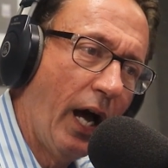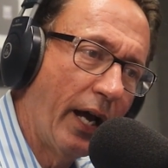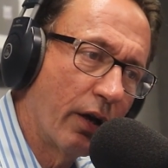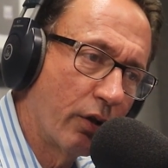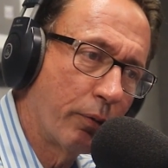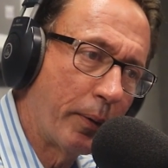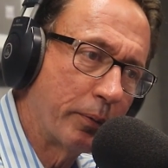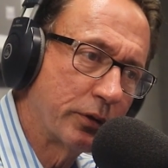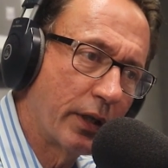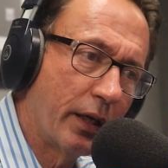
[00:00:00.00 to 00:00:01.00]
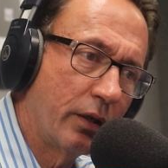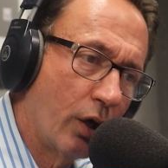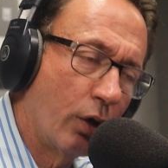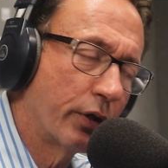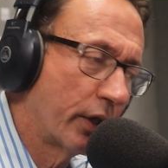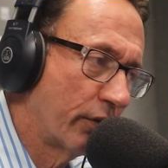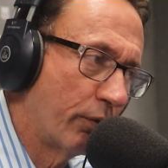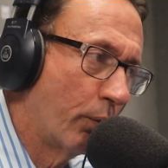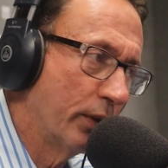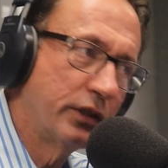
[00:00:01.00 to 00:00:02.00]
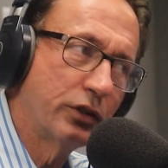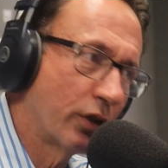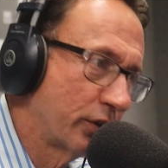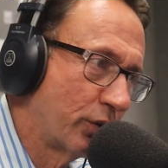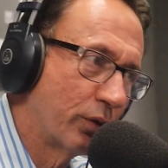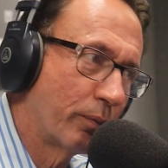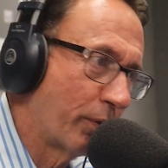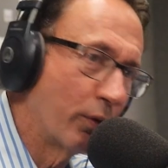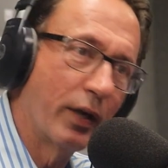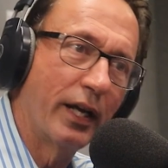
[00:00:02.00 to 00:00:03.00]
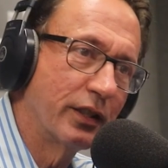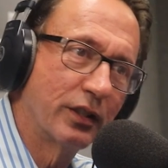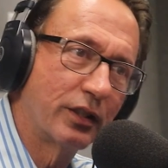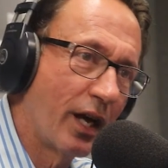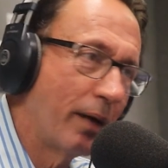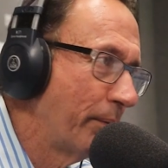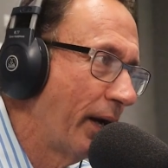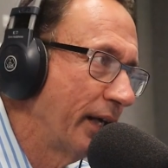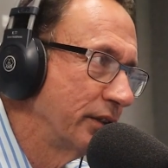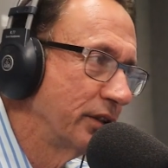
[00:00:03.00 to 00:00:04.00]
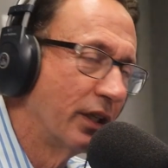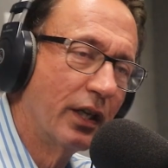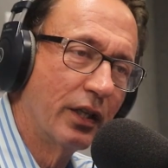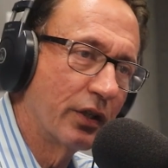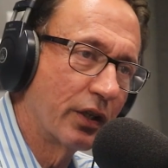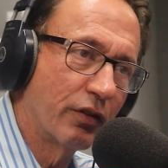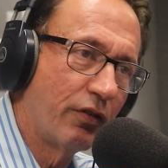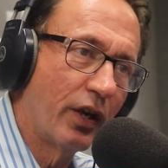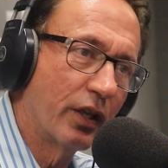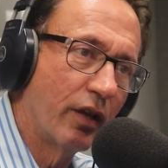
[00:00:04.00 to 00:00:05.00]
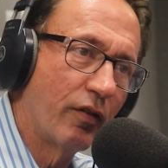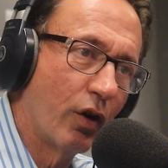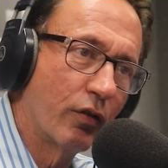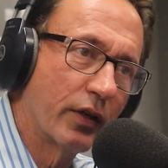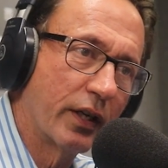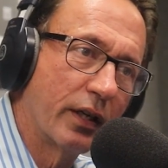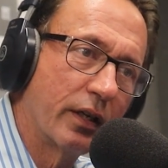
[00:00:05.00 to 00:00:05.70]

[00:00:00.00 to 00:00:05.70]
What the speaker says: I hear other people say, no, they're going to, once he starts going to pro days and combines, they're going to fall in love all over again.